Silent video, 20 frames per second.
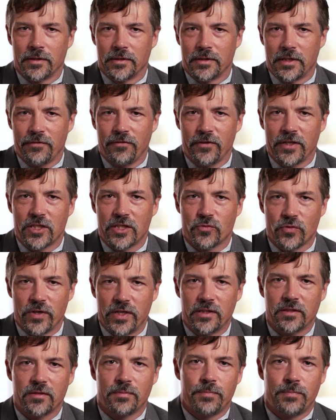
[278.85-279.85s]
definitely
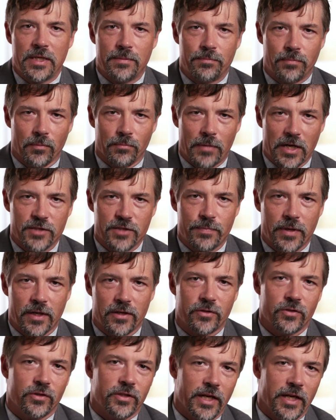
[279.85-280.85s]
treat people much
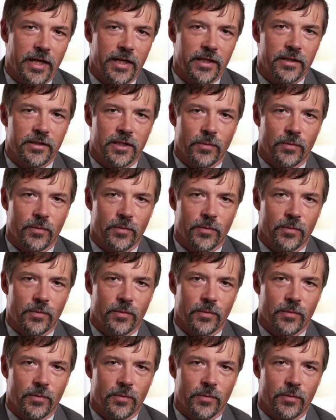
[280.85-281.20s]
better today